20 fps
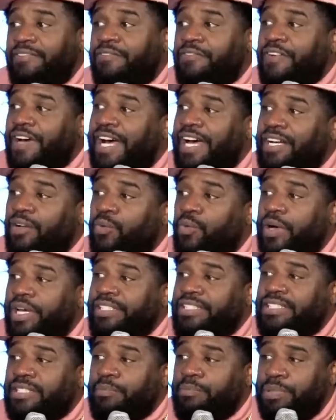they find a
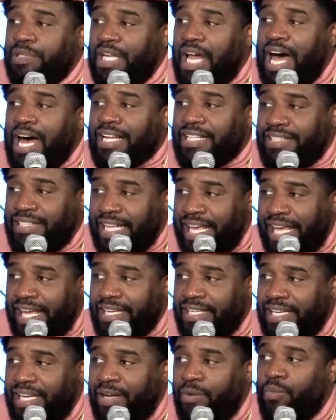way to block
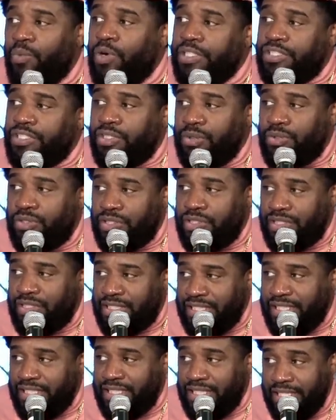that and want you
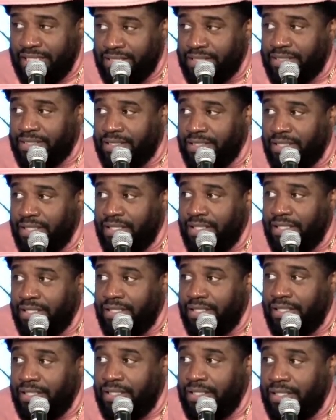to see this.
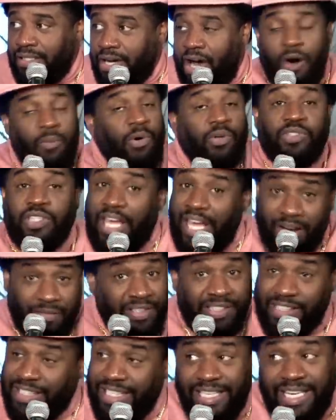Mm-hmm. Almost
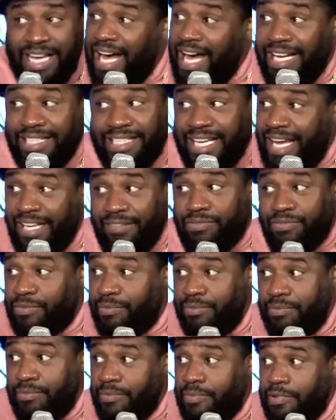everything God
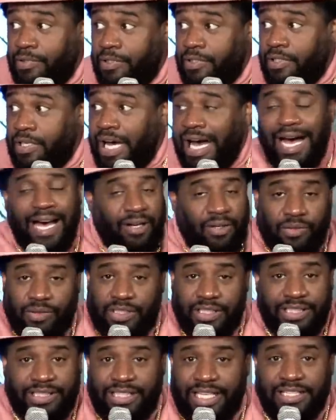gave them. I
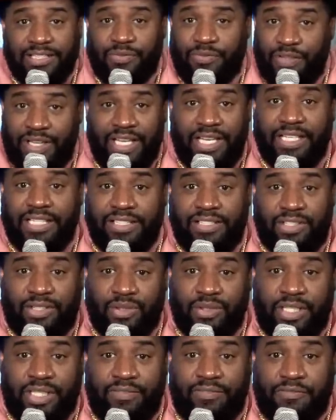don't think that's fair
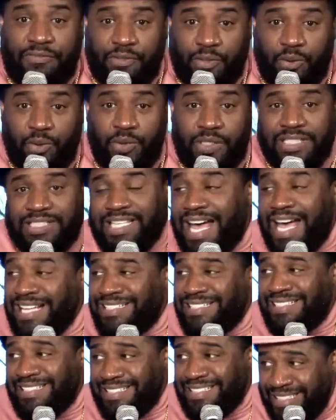that you get fooled because
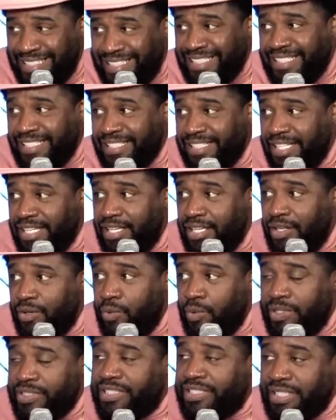I see
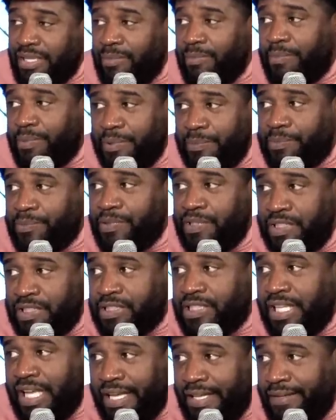what some people
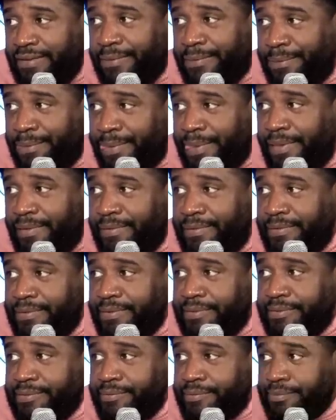look like.
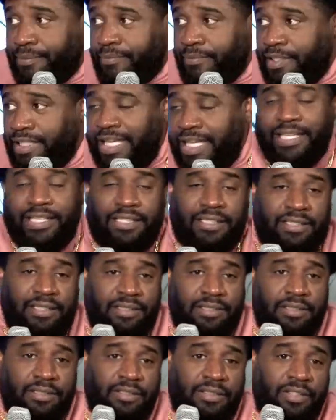Like,
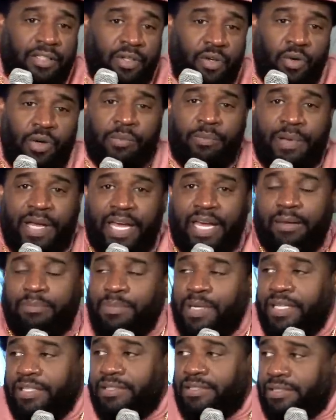who a
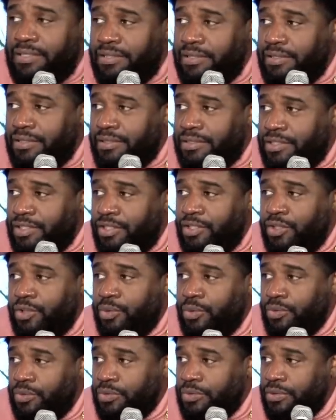bad bitch to
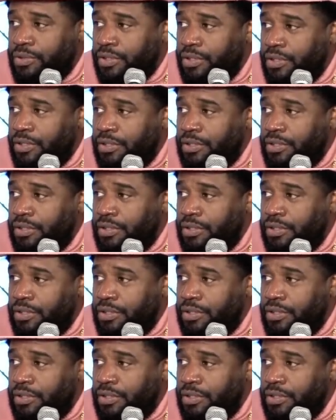you?